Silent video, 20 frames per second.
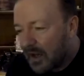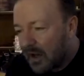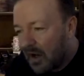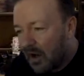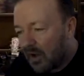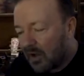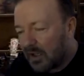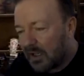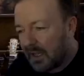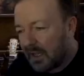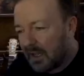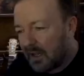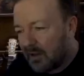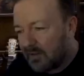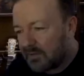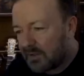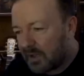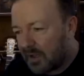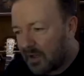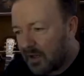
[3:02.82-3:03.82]
Ollie
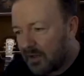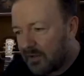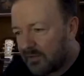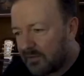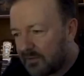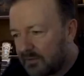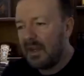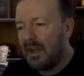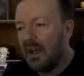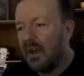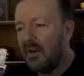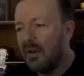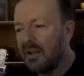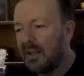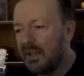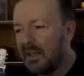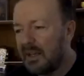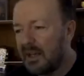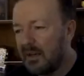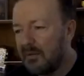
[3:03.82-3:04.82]
Afterlife. Oh, here
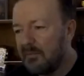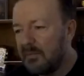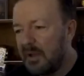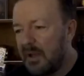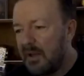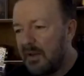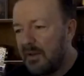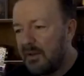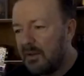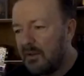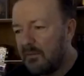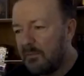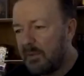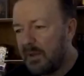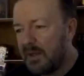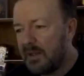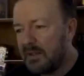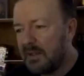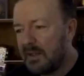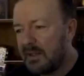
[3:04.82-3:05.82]
they come. You've
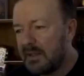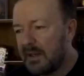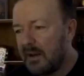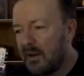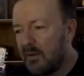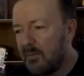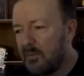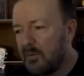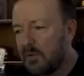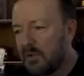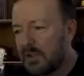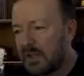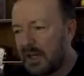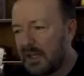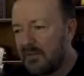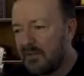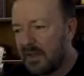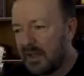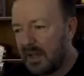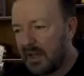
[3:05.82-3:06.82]
been in a terrible
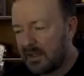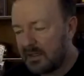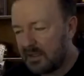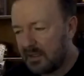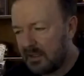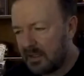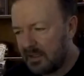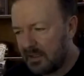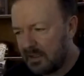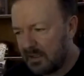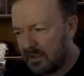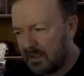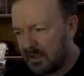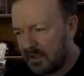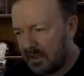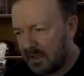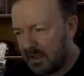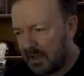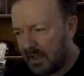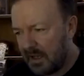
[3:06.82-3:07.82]
shaving accident
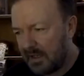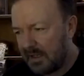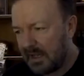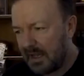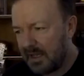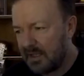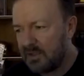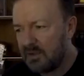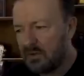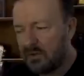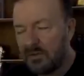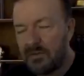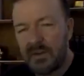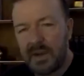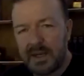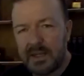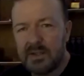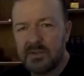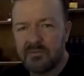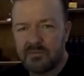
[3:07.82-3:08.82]
and had your
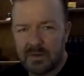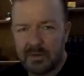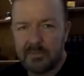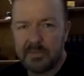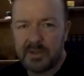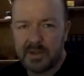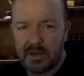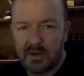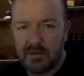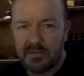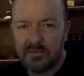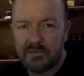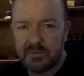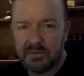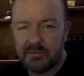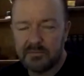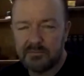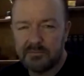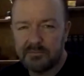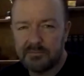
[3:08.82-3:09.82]
face ripped off.
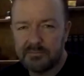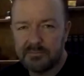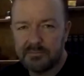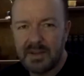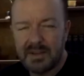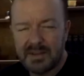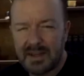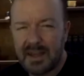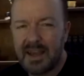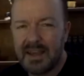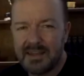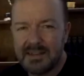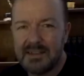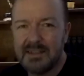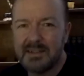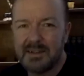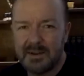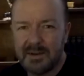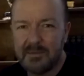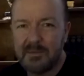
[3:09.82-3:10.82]
That is a
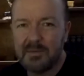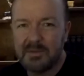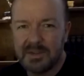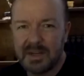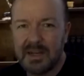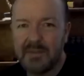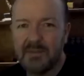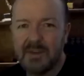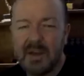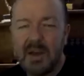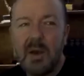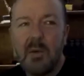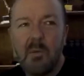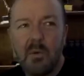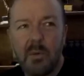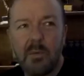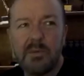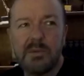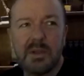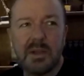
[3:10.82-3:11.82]
terrible shaving.
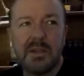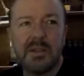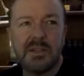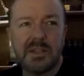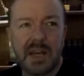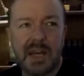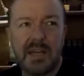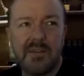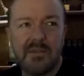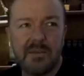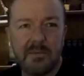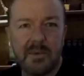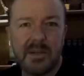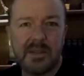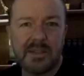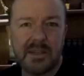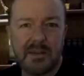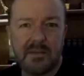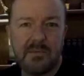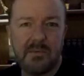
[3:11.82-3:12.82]
What was I shaving
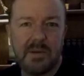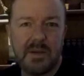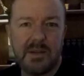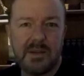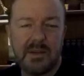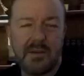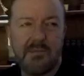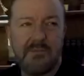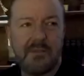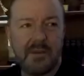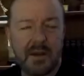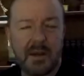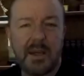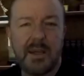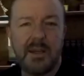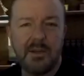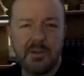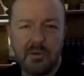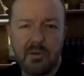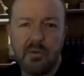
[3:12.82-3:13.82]
myself with? A
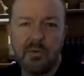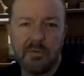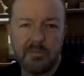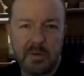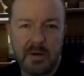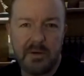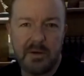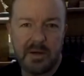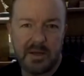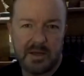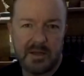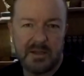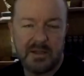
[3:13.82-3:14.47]
fucking lawnmower.